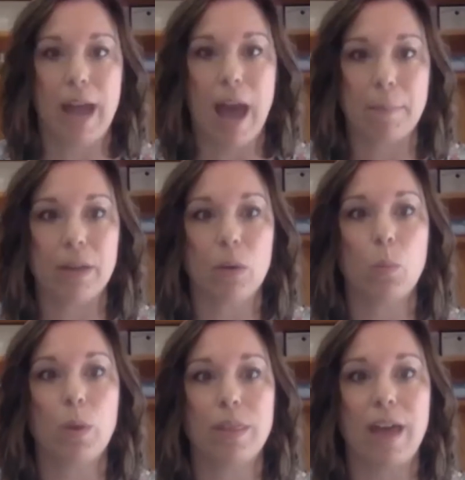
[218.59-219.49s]
going to happen
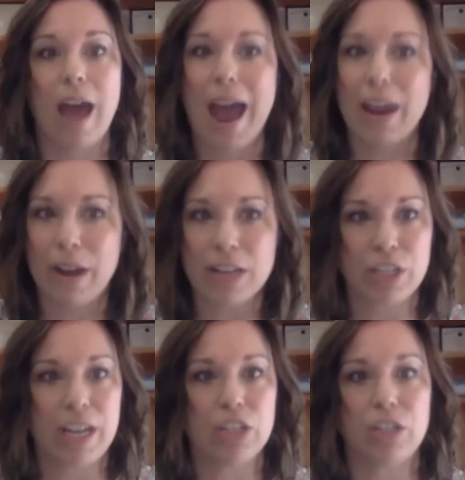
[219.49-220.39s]
with higher
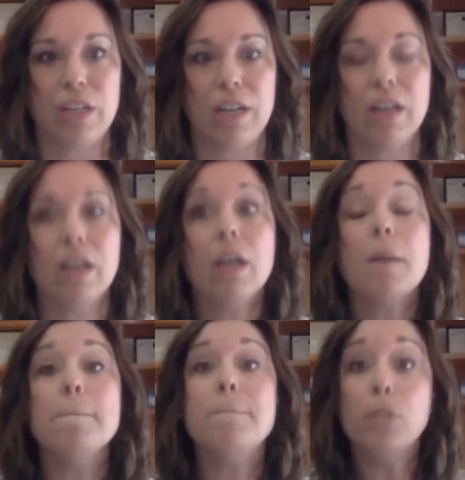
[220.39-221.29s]
education and
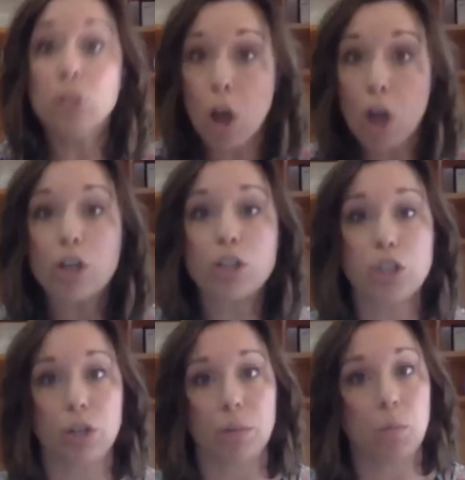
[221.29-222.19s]
longer
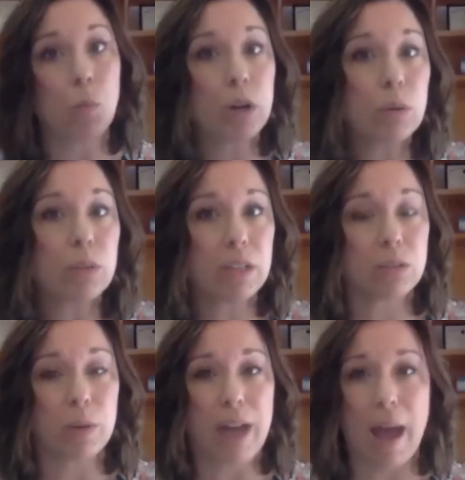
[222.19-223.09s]
term? What do you think is
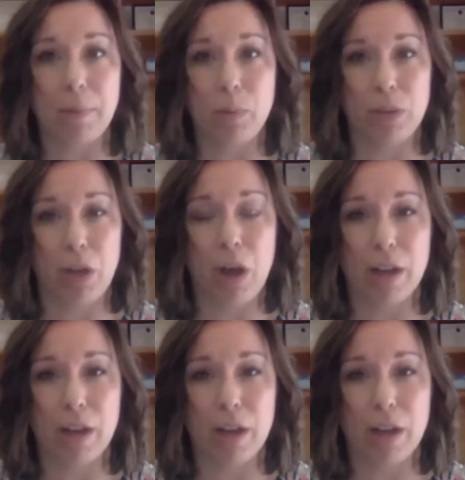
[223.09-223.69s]
going to happen with the